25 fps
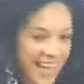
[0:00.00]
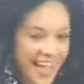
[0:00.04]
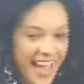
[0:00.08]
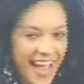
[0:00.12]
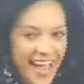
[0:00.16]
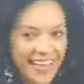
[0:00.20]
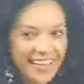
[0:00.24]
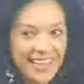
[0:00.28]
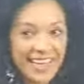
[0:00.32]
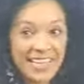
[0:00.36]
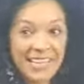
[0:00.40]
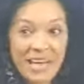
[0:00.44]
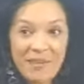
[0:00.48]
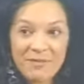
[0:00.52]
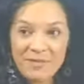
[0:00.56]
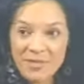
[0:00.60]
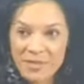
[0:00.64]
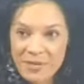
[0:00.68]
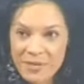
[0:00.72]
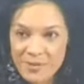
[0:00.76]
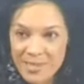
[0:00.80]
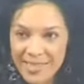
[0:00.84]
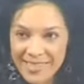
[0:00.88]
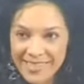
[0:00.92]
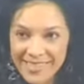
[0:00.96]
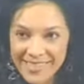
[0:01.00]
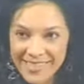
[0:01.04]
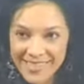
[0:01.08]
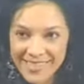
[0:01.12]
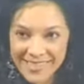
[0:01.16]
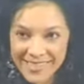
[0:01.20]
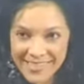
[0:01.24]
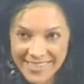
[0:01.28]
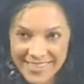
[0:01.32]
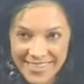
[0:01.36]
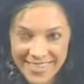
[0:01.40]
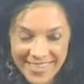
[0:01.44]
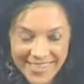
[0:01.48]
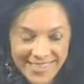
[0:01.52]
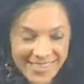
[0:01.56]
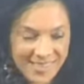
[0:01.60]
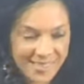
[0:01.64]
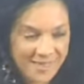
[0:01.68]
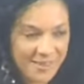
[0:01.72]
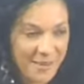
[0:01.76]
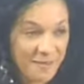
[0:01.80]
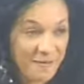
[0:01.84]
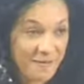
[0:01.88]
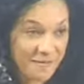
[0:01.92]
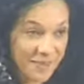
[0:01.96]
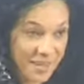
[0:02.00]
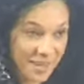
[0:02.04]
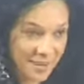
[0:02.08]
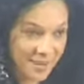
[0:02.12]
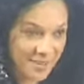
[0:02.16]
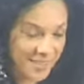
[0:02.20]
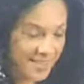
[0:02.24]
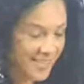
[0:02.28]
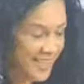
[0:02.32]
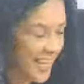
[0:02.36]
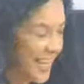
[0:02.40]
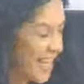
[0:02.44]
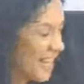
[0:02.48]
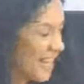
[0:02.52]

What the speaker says: and I left school at 16, so I failed in that